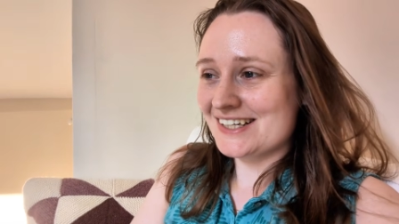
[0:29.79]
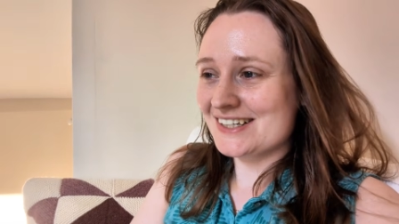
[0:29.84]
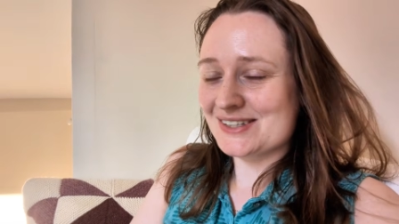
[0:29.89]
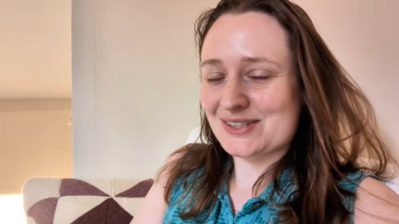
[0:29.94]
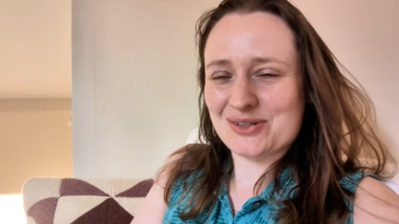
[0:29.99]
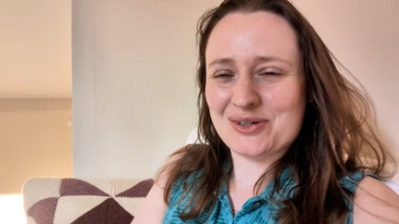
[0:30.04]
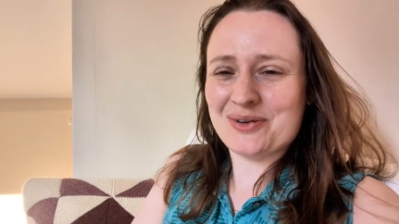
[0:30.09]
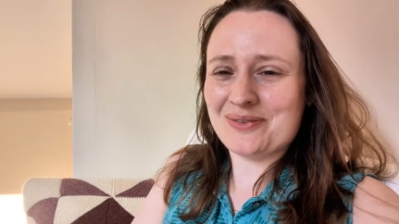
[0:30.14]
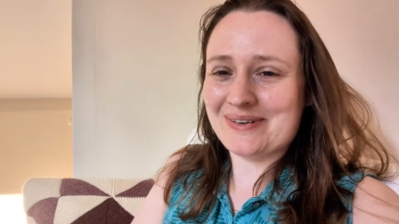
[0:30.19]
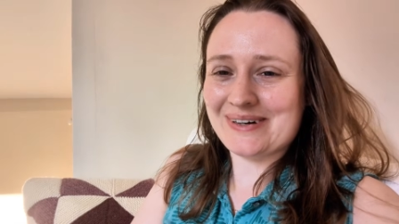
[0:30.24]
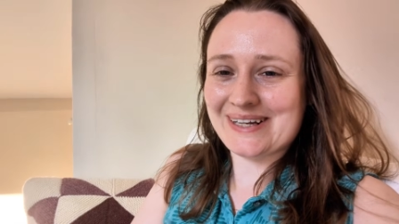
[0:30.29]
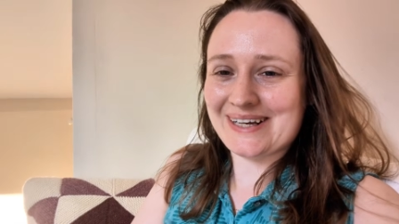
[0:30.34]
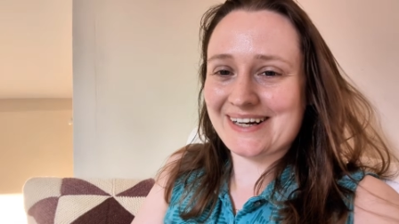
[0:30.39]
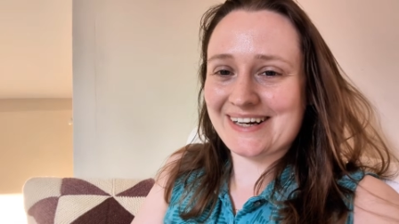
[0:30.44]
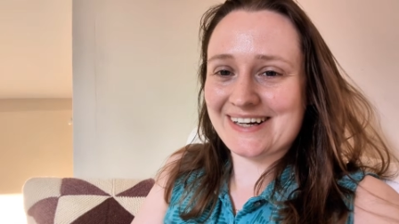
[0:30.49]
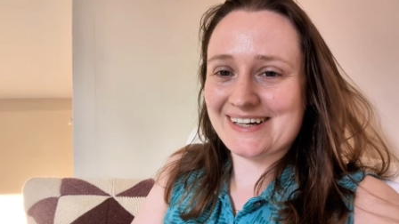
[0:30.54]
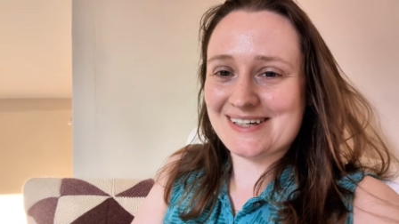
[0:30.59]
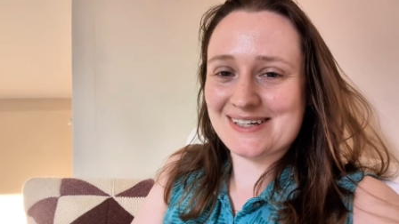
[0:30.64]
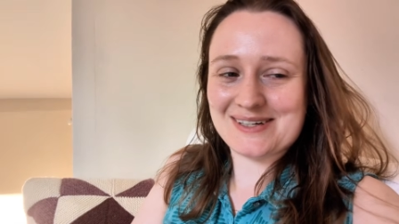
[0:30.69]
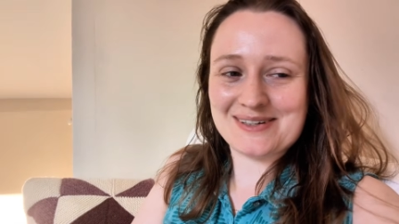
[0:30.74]
it's not really
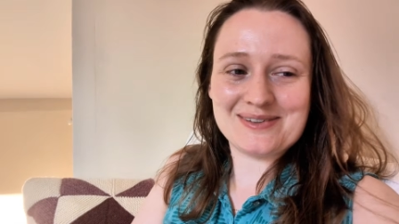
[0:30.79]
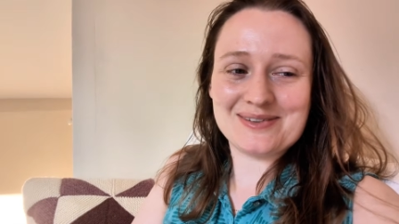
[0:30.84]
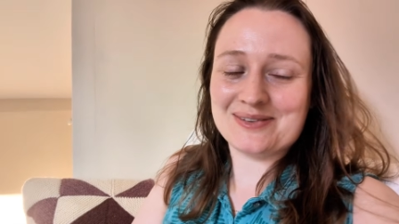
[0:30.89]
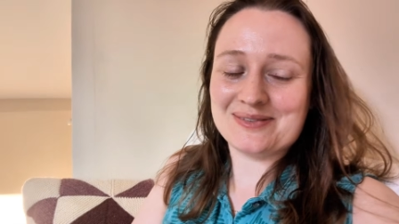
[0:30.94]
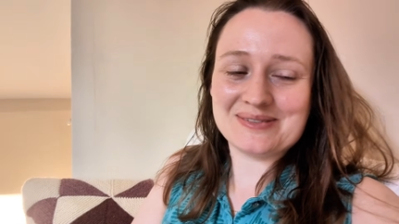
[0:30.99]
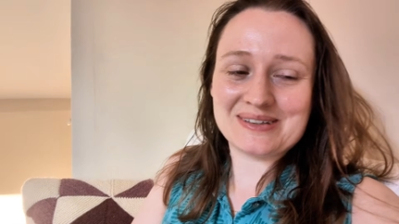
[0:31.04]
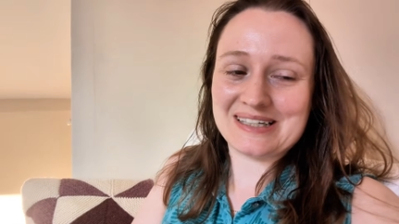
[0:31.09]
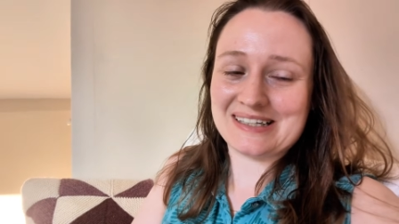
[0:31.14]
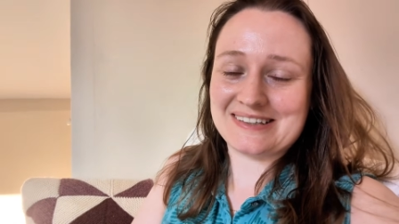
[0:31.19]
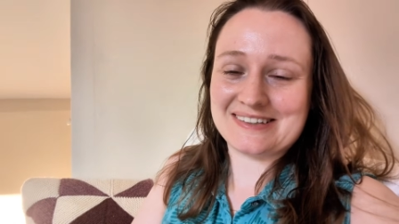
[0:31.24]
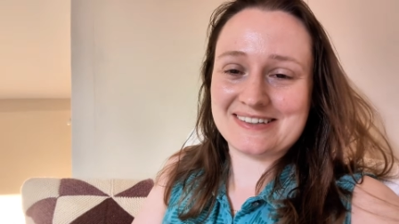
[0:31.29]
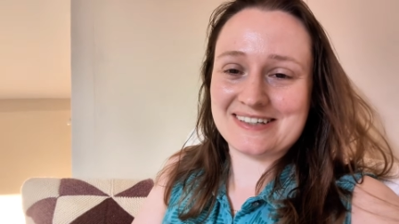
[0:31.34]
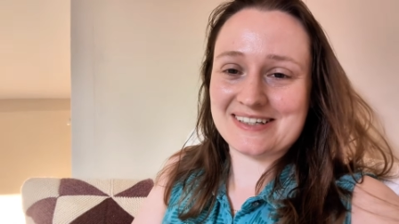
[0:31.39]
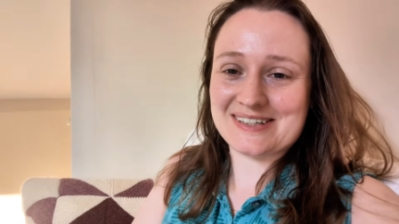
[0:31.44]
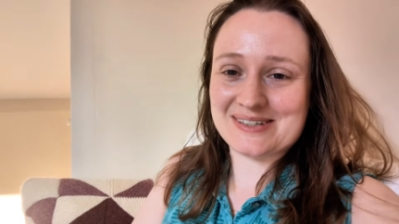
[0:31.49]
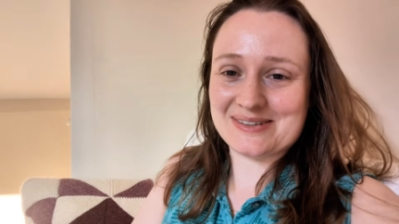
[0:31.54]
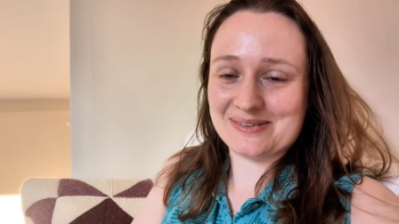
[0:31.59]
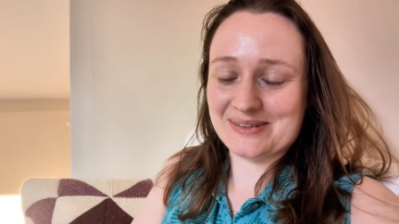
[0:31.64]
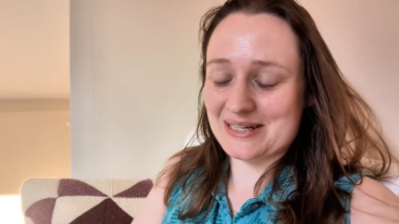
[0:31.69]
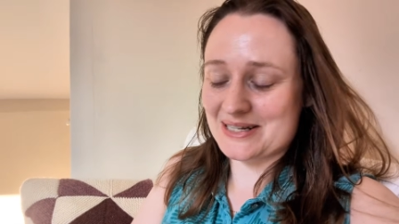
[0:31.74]
a
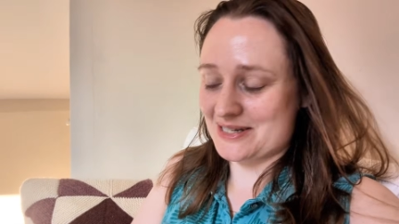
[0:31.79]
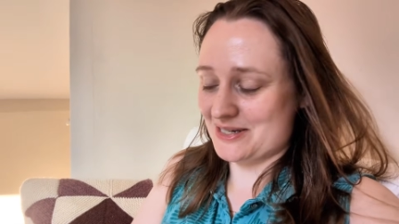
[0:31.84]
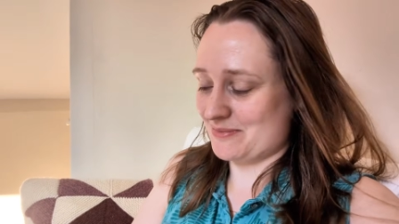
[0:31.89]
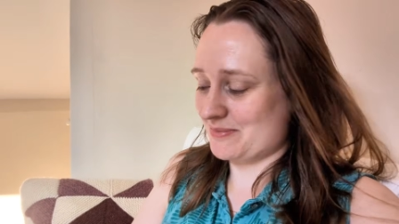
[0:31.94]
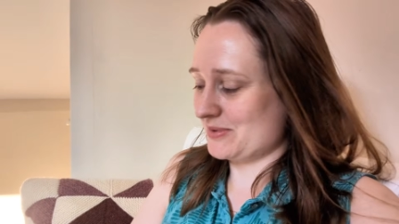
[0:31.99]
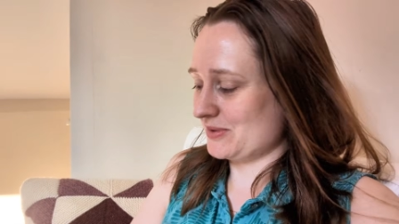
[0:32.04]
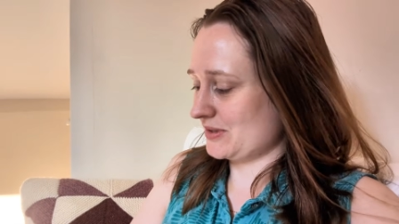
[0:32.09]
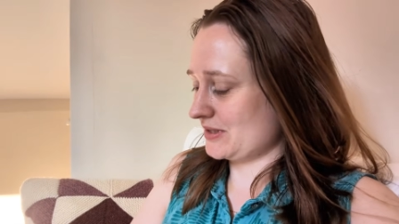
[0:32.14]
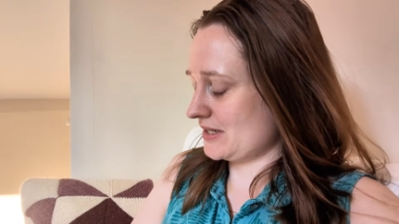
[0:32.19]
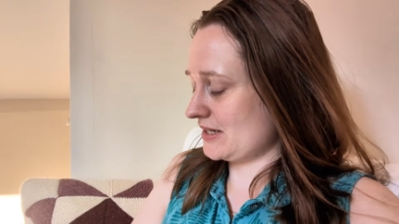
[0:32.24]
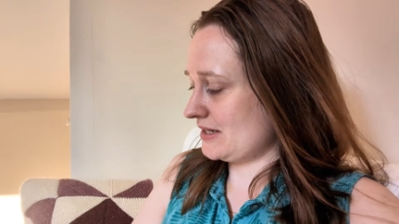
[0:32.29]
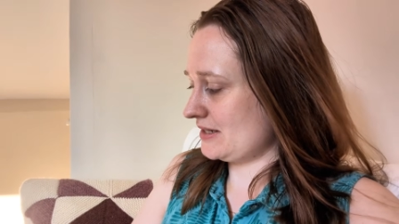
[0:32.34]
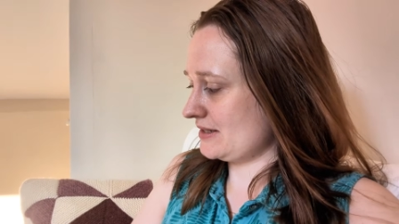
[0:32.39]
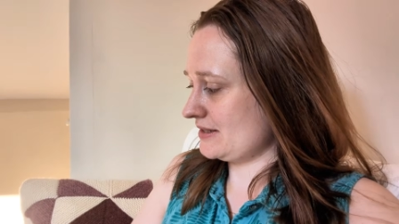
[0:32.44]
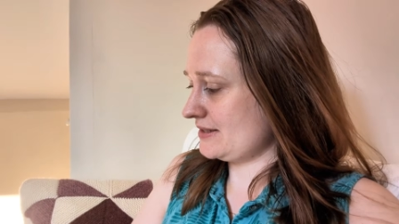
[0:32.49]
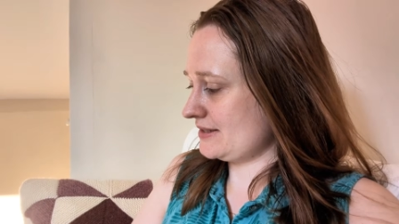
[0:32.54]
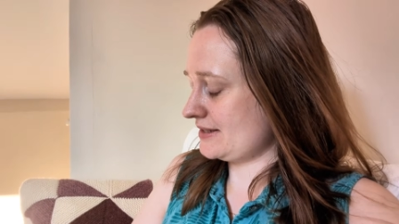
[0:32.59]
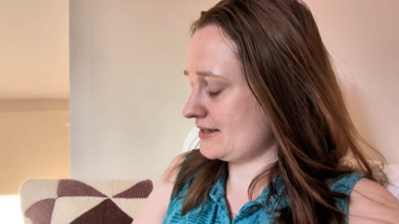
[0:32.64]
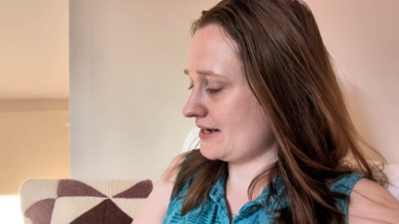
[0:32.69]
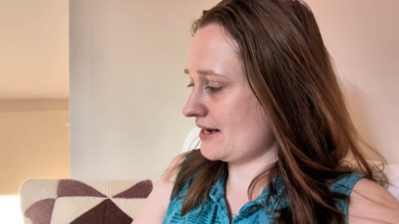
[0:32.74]
traditional knitting
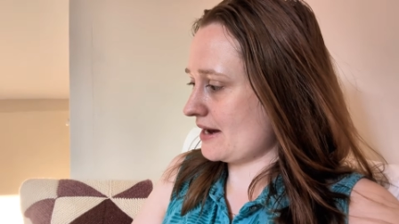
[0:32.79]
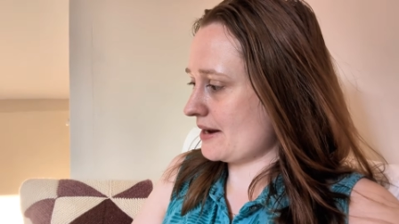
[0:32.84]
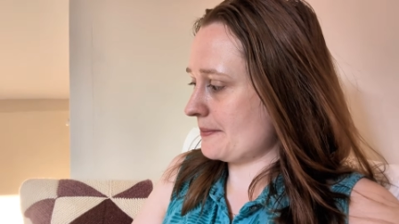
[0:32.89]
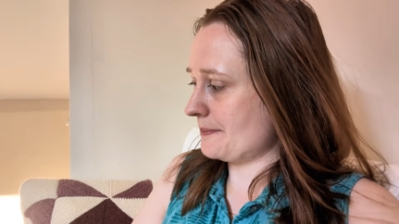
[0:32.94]
podcast.